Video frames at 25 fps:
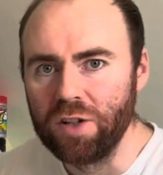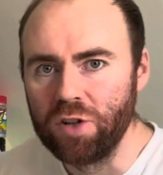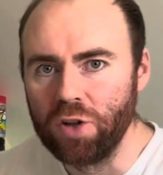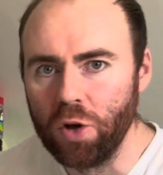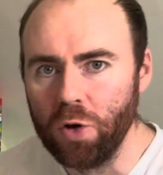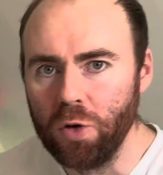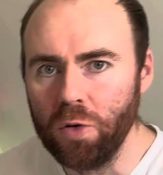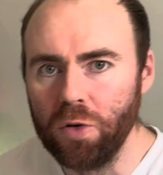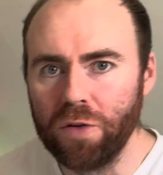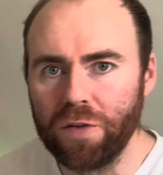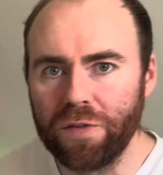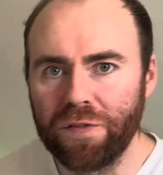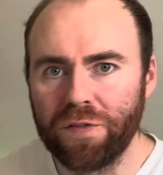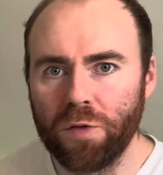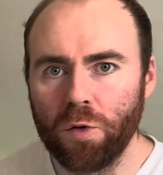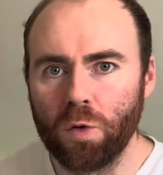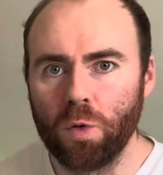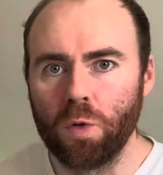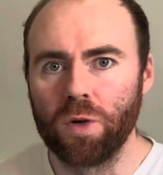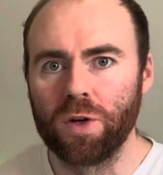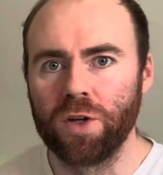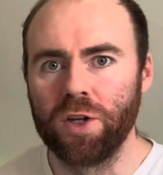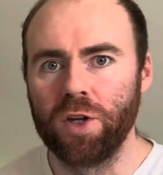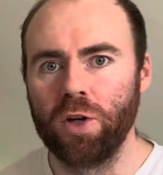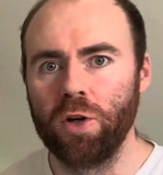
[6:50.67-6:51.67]
do
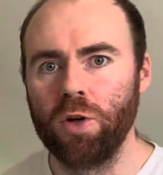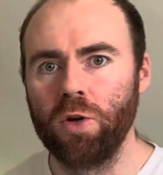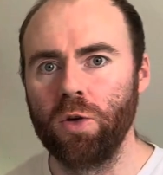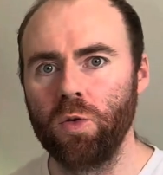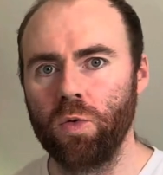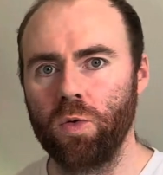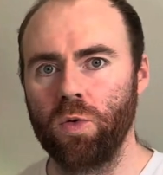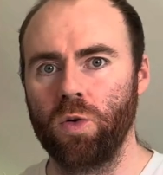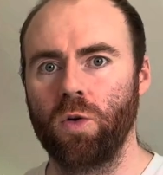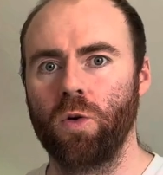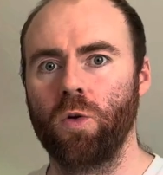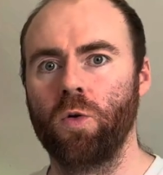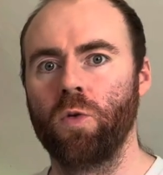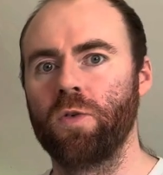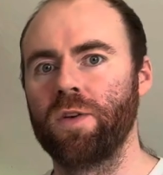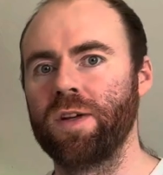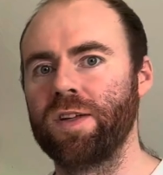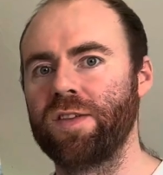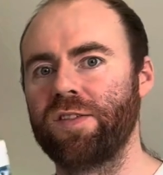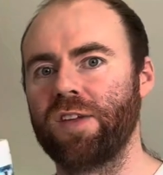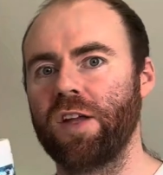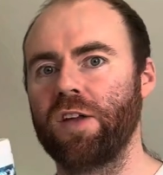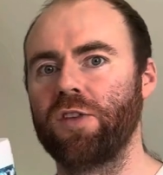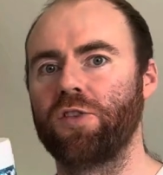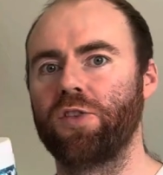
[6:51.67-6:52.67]
for you? Or
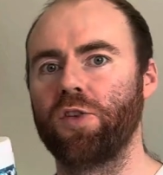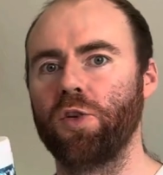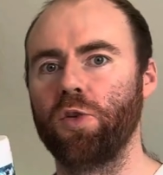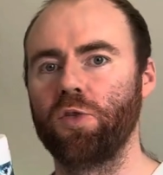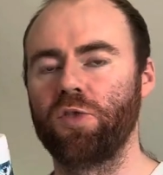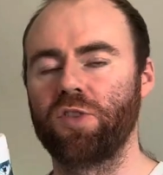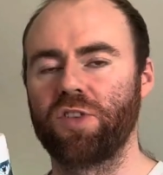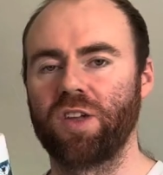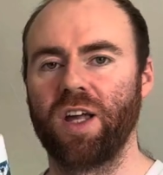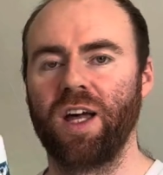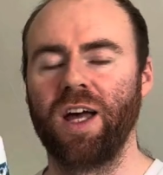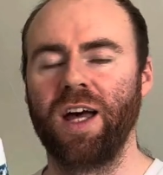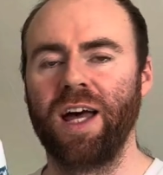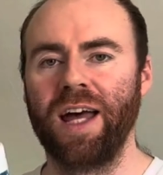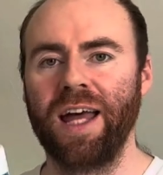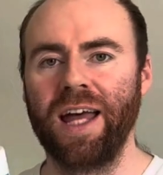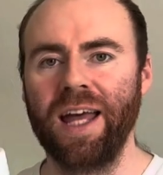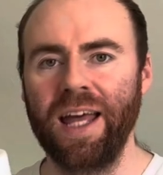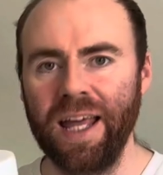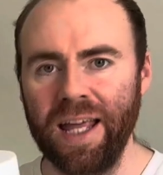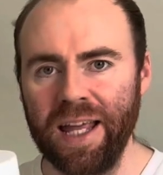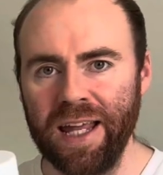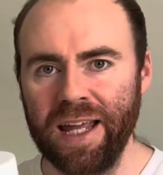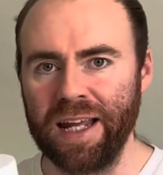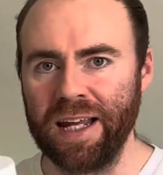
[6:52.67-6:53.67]
is Zeus a
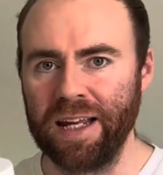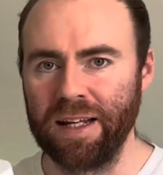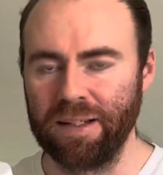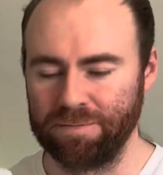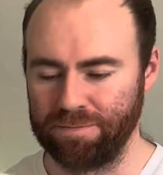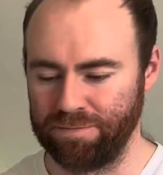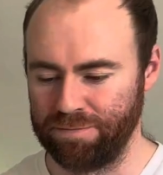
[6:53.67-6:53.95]
he?